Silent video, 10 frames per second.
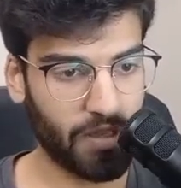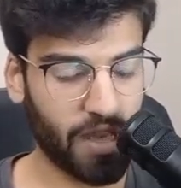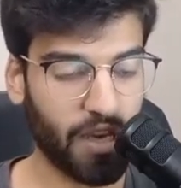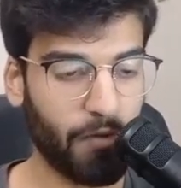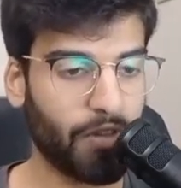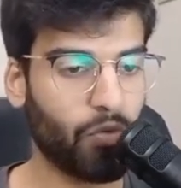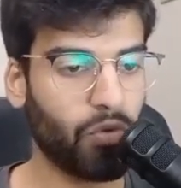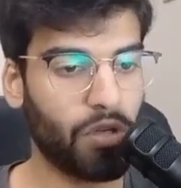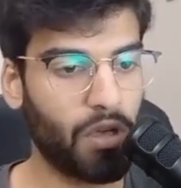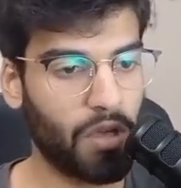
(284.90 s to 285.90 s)
in with
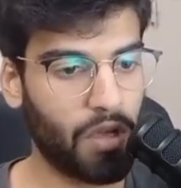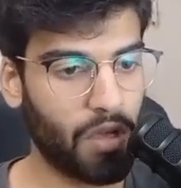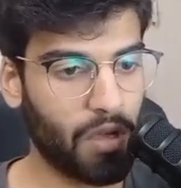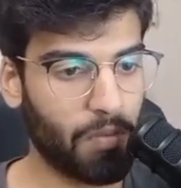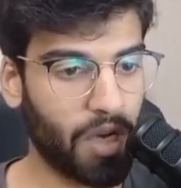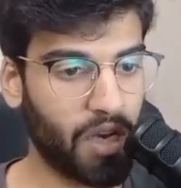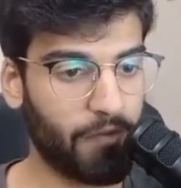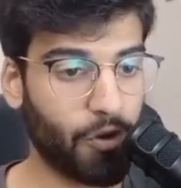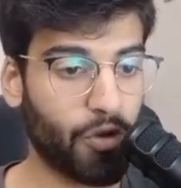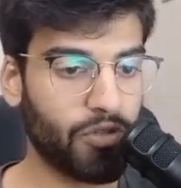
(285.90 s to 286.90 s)
Google. But
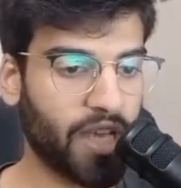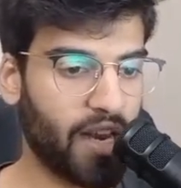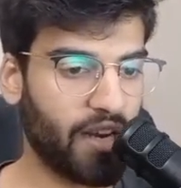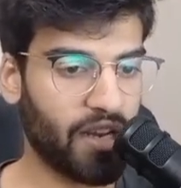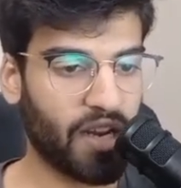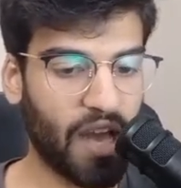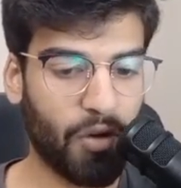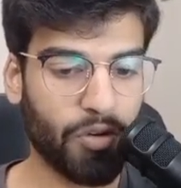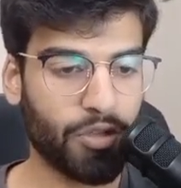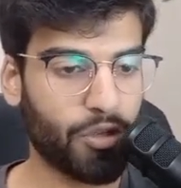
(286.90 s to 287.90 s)
if you're using n8n
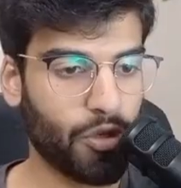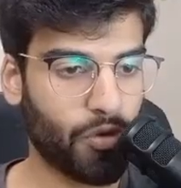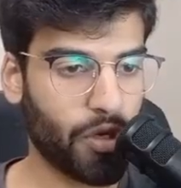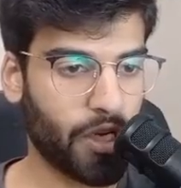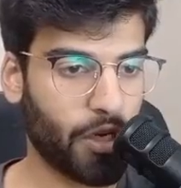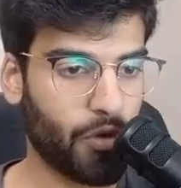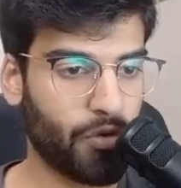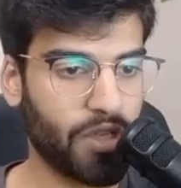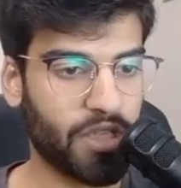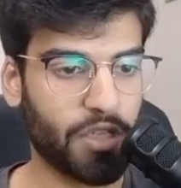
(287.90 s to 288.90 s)
Cloud, you don't need to do
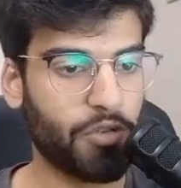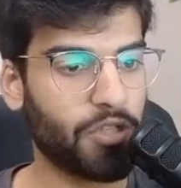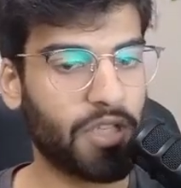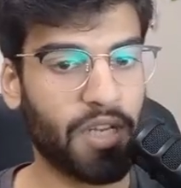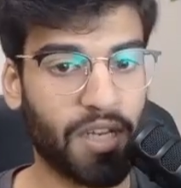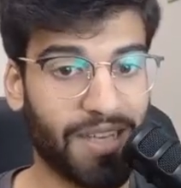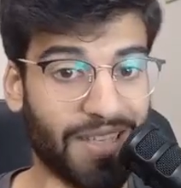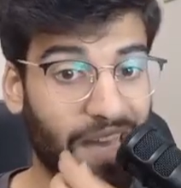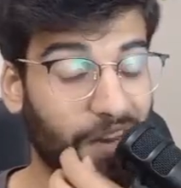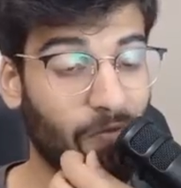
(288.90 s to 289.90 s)
this, and you're just going to click
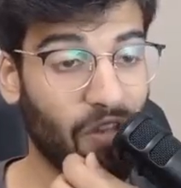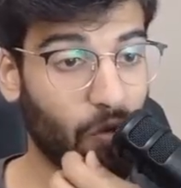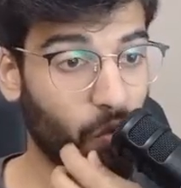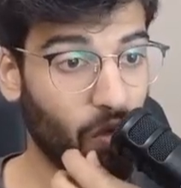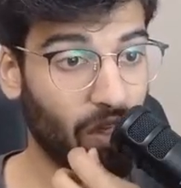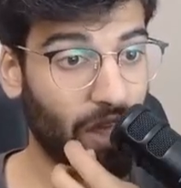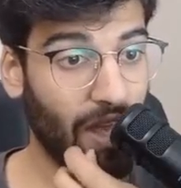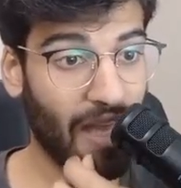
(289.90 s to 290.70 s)
sign in with your Google,